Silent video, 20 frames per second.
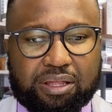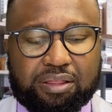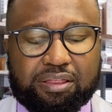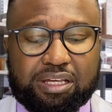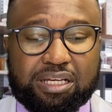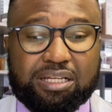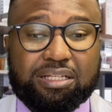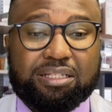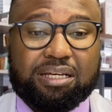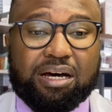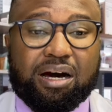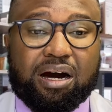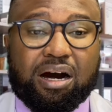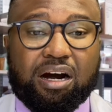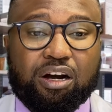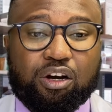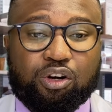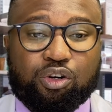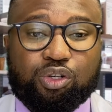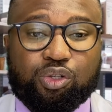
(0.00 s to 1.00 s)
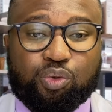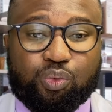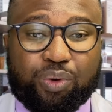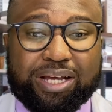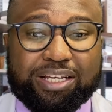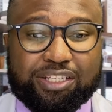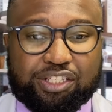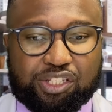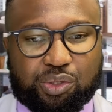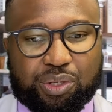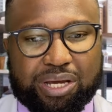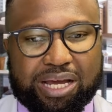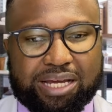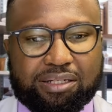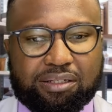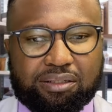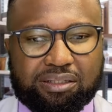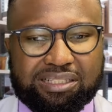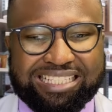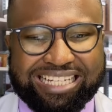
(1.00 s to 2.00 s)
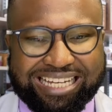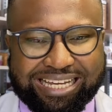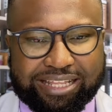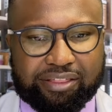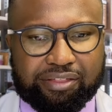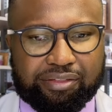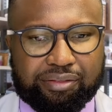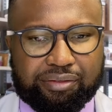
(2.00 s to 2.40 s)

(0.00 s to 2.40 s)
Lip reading: these are good ways to handle death.